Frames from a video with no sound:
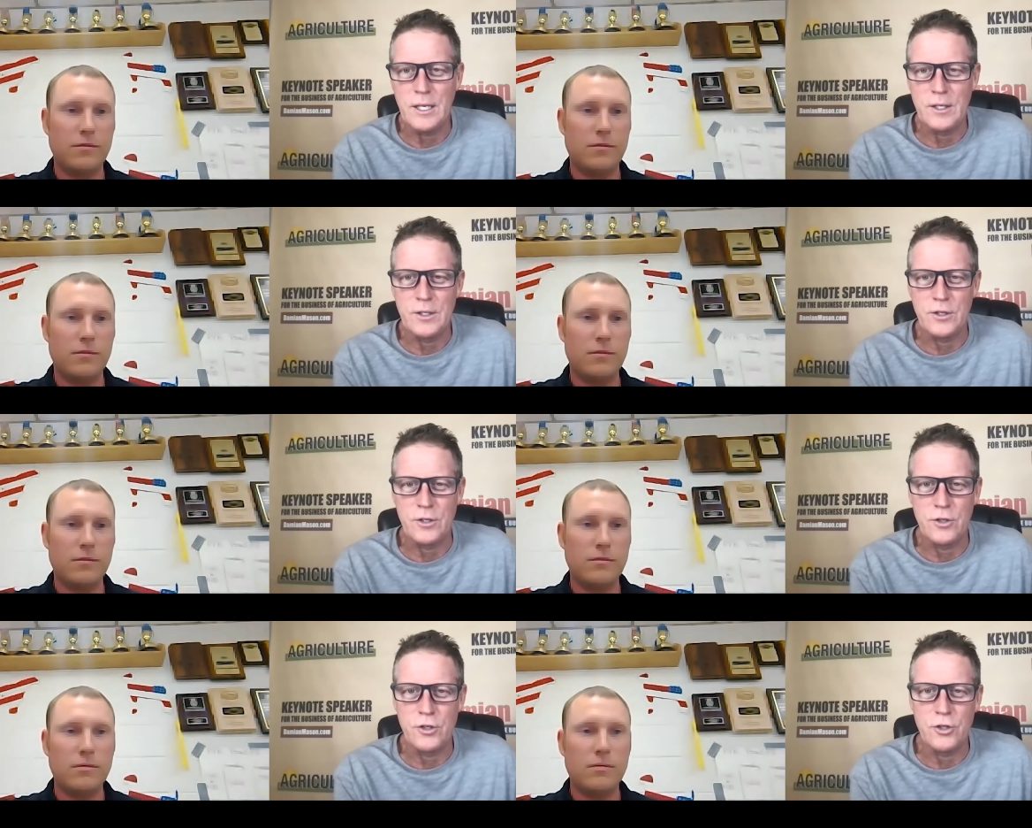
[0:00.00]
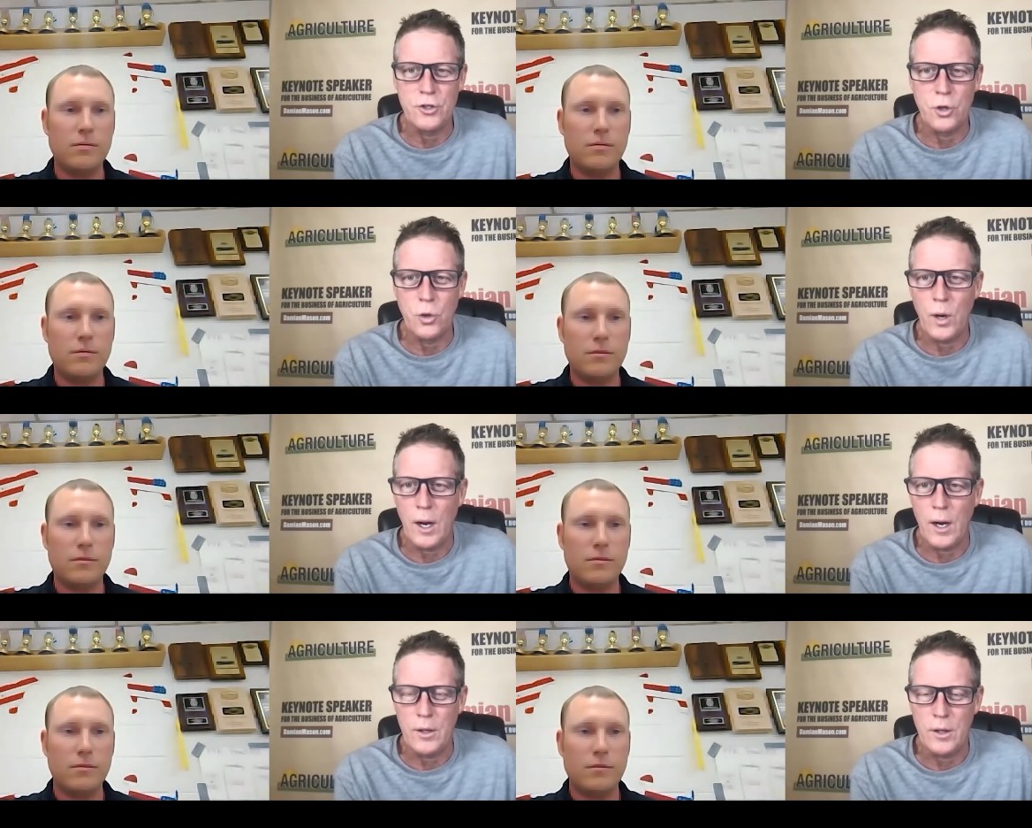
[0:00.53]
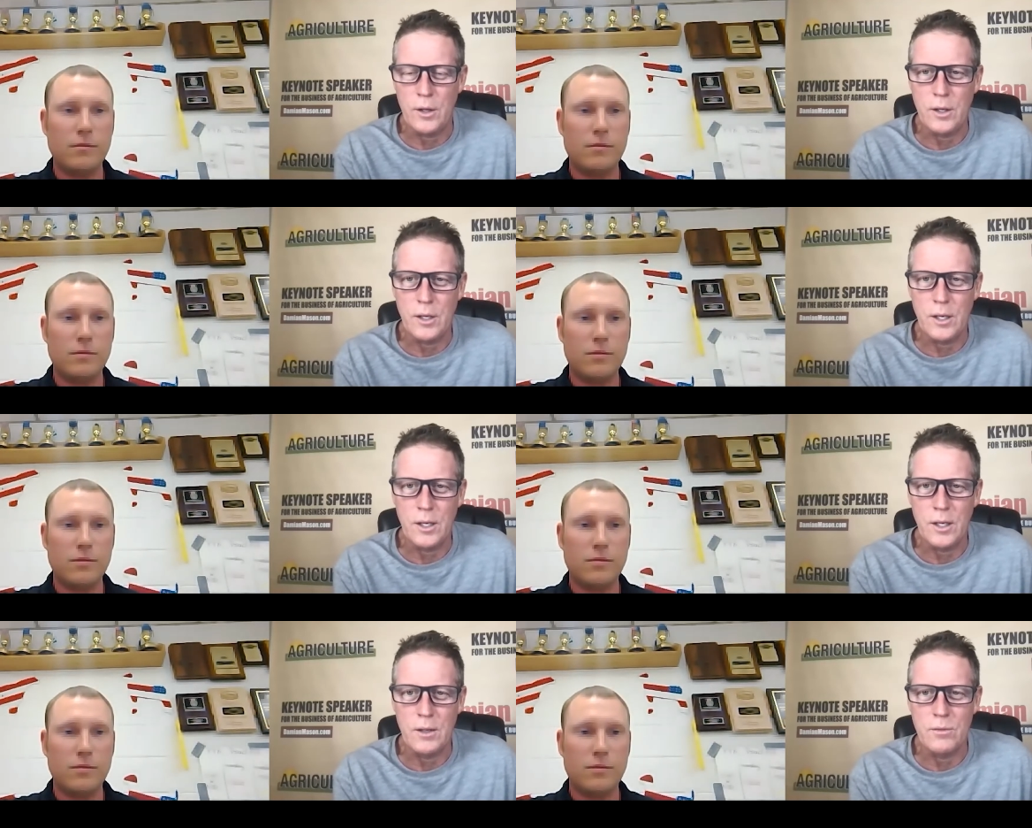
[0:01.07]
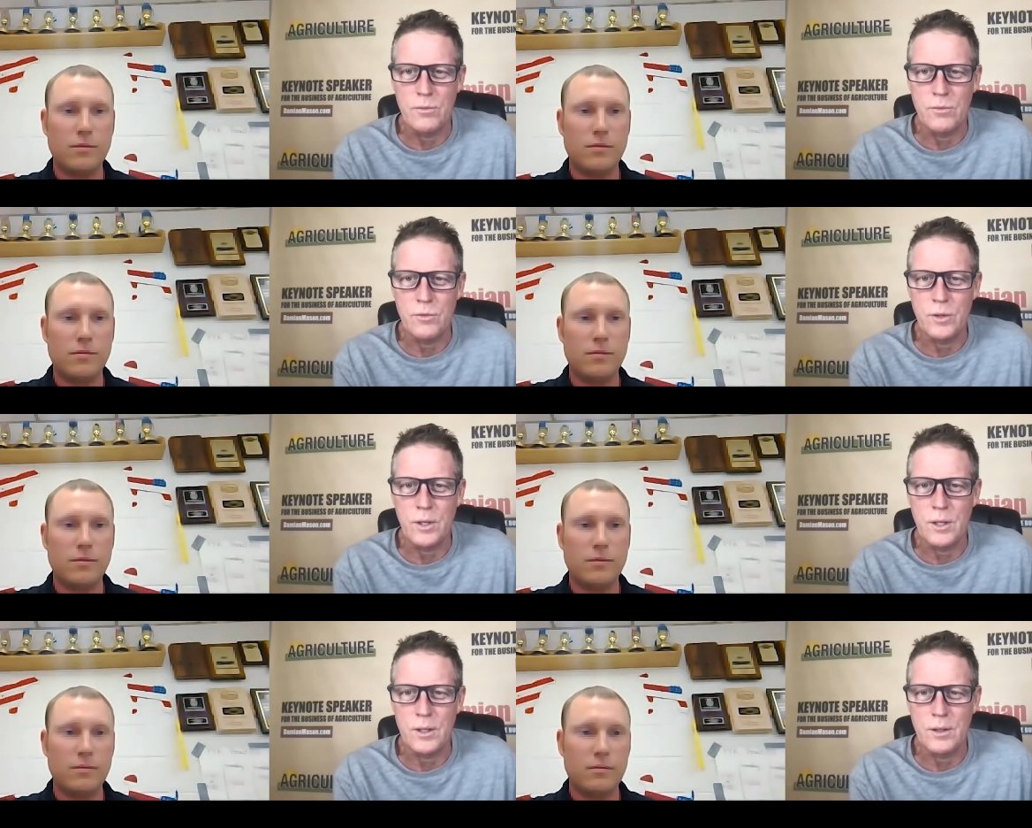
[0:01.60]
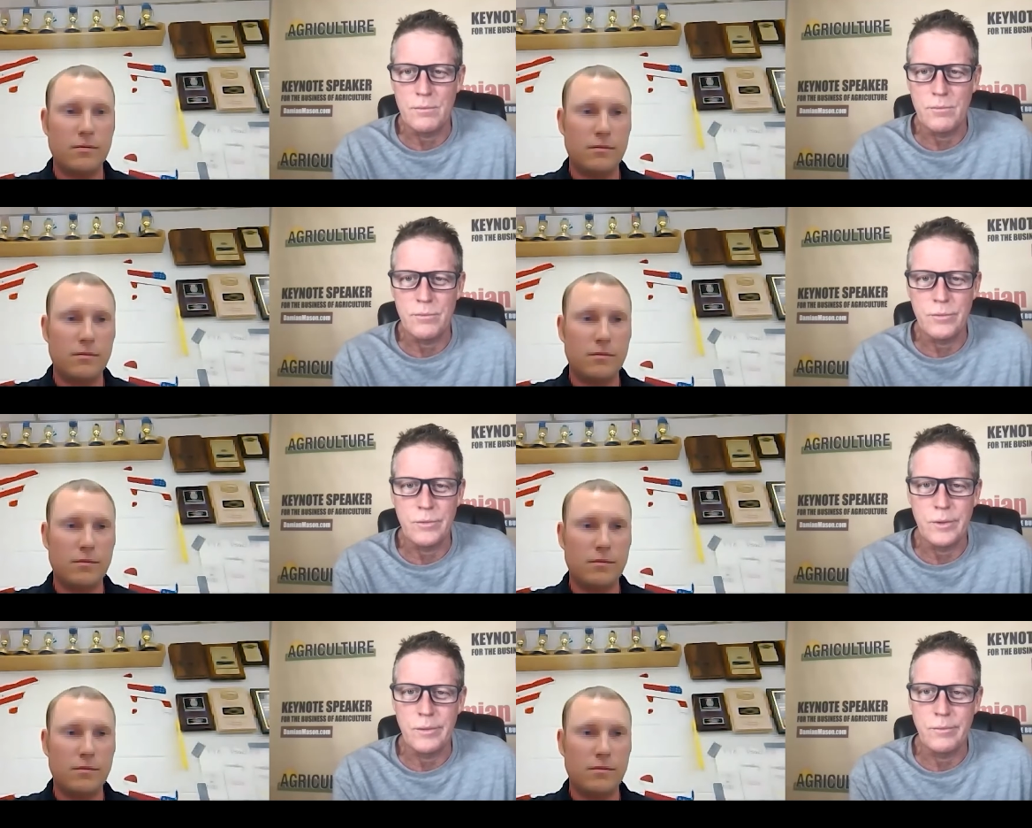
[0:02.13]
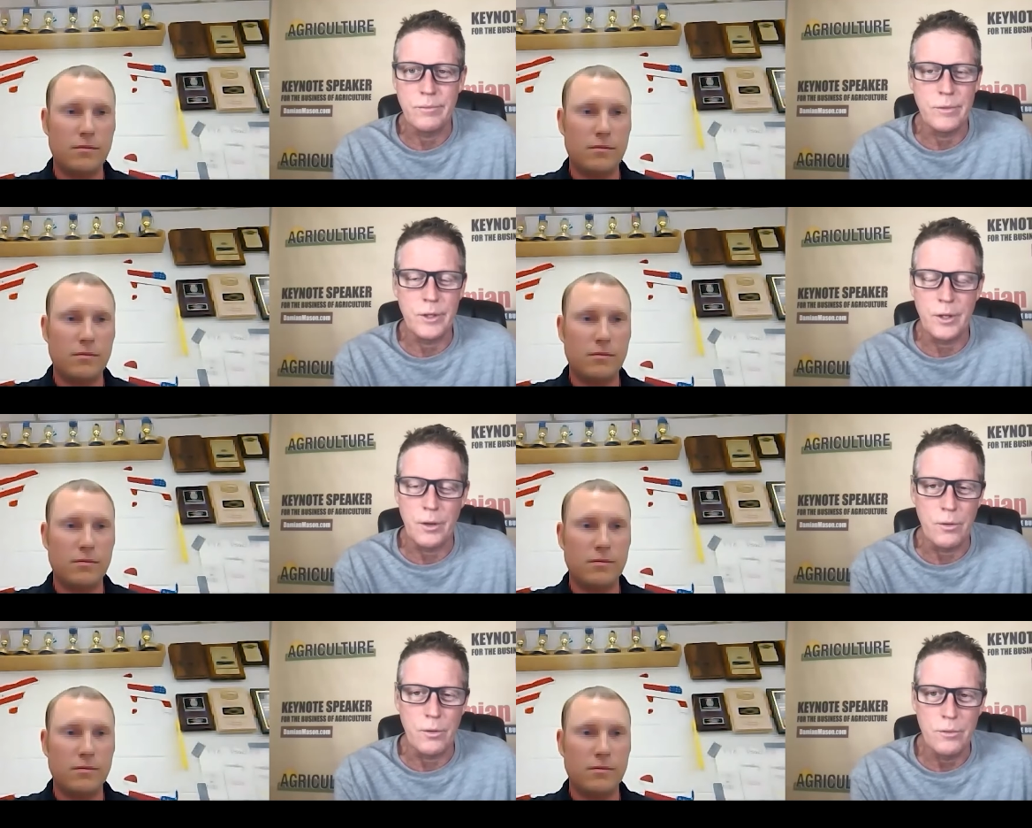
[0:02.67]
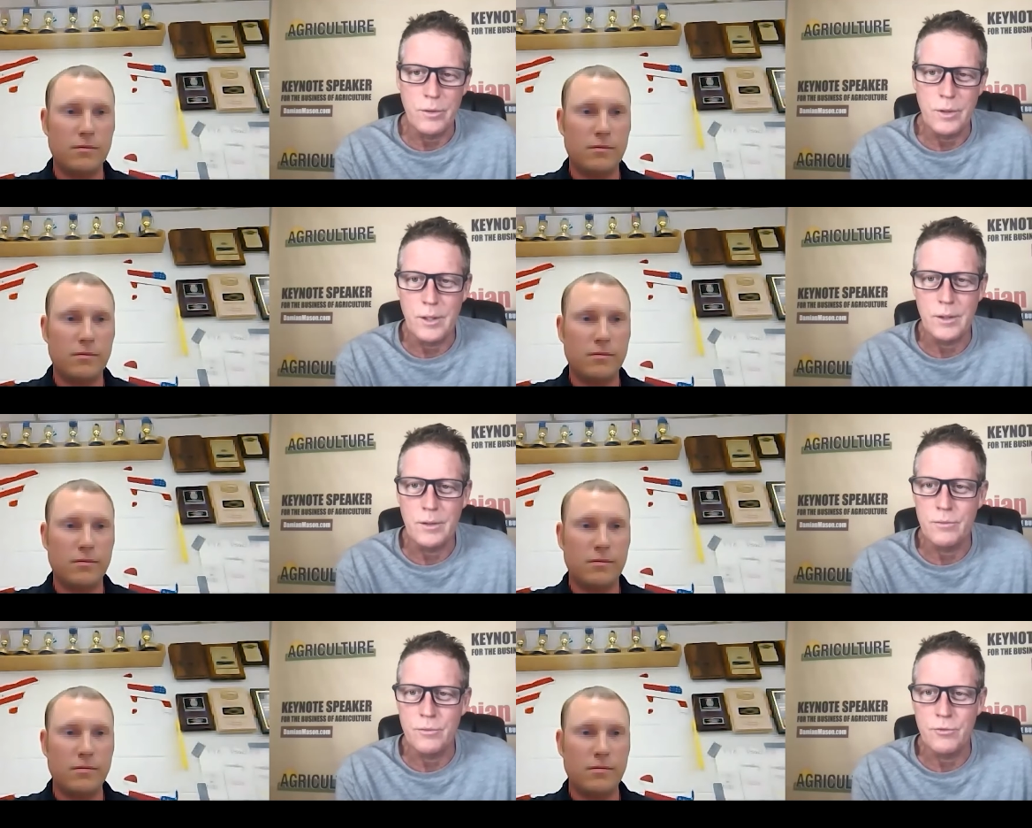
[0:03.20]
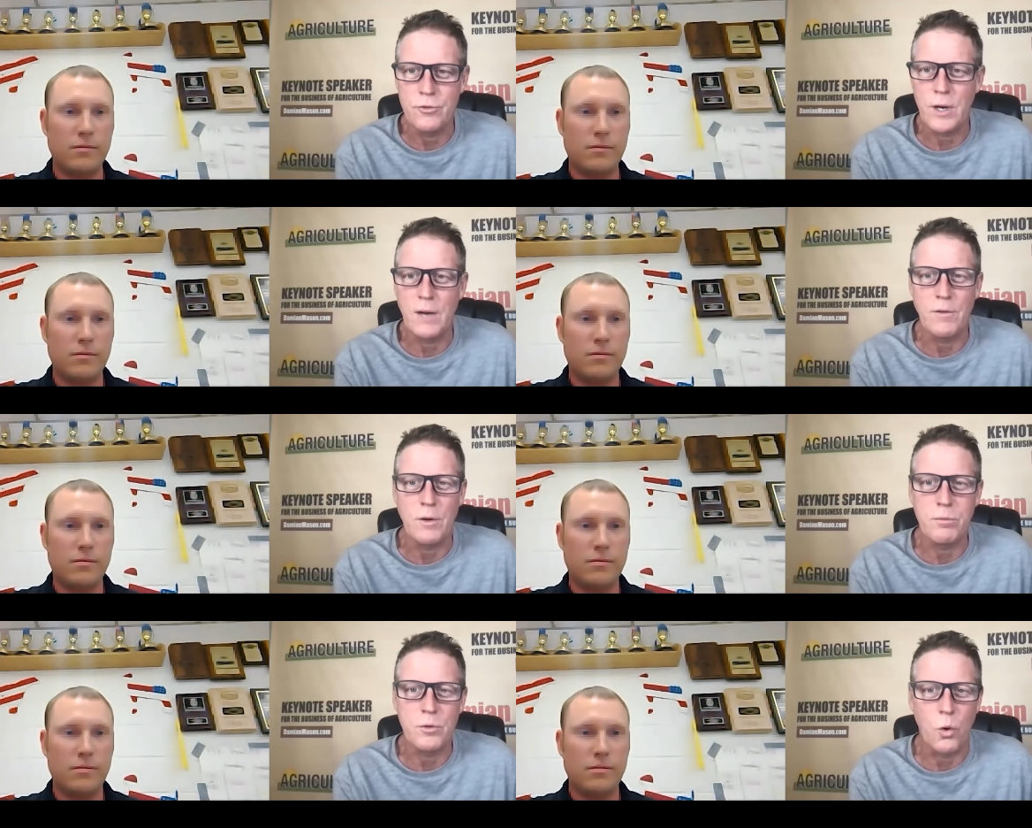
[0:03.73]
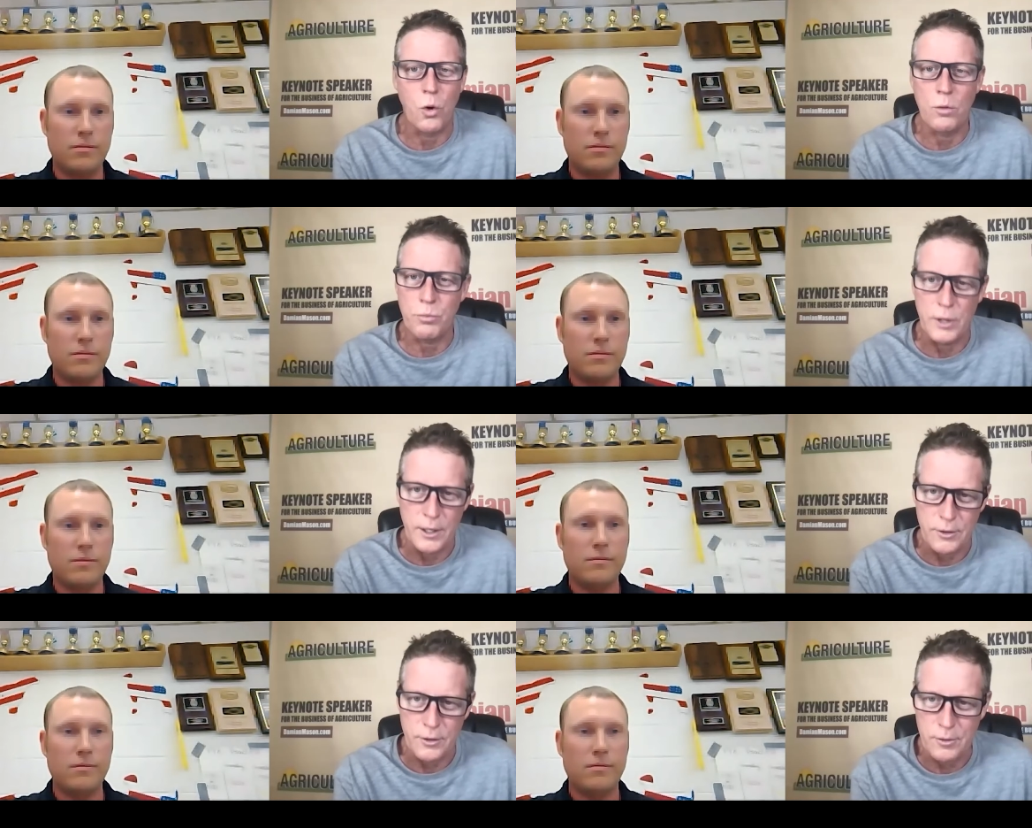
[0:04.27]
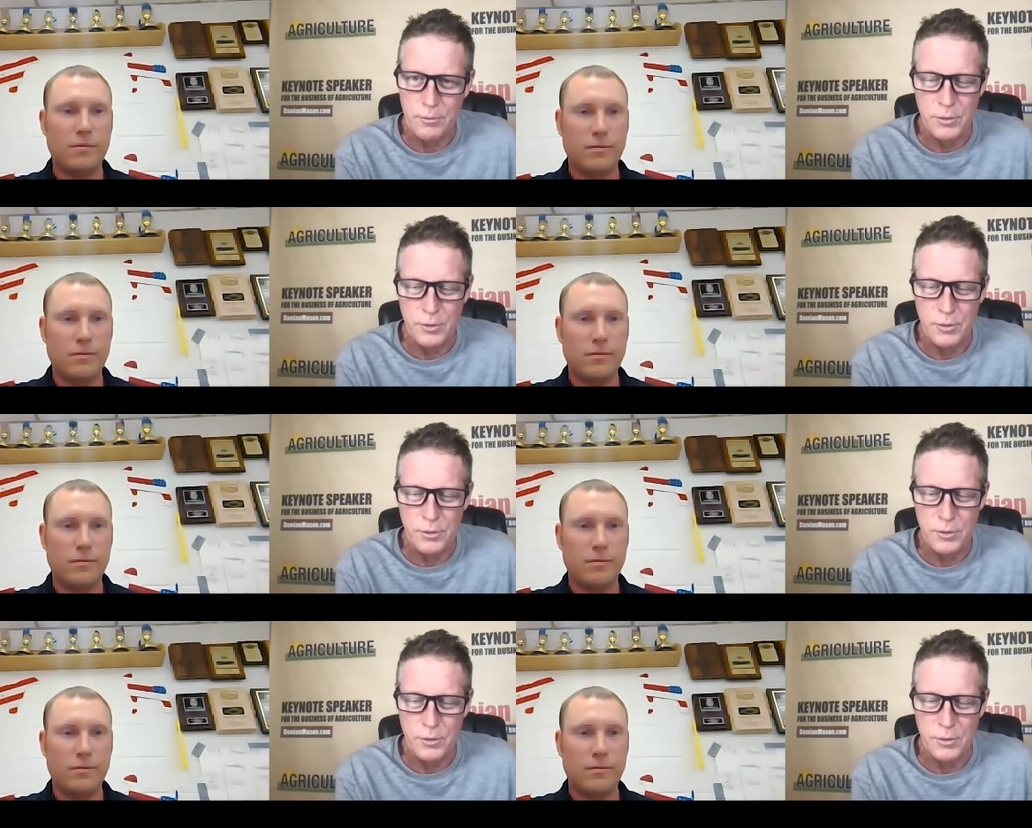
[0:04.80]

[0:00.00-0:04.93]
Speaker 1: kids to just know how to uh, you know, uh, drive a corn planter.